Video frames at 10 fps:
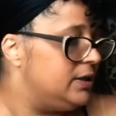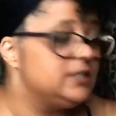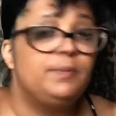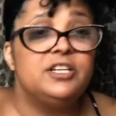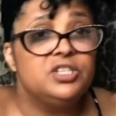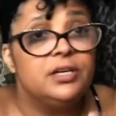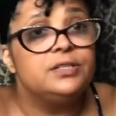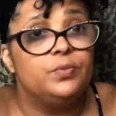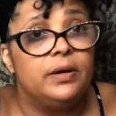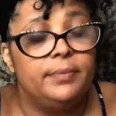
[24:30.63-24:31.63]
Especially
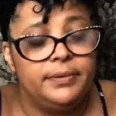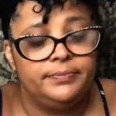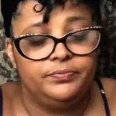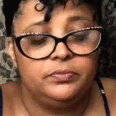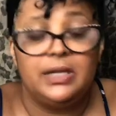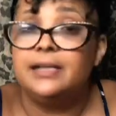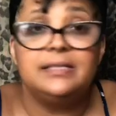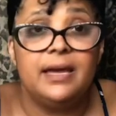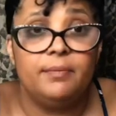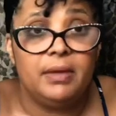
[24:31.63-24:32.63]
us women. Not
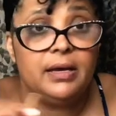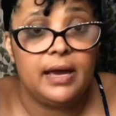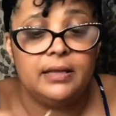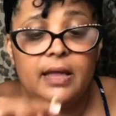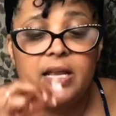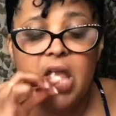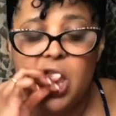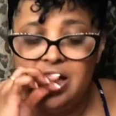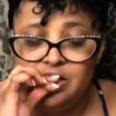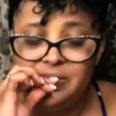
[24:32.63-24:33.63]
saying men ain't like
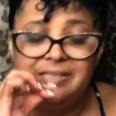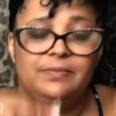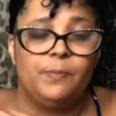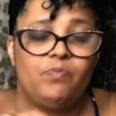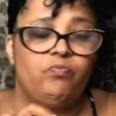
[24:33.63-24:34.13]
that too, but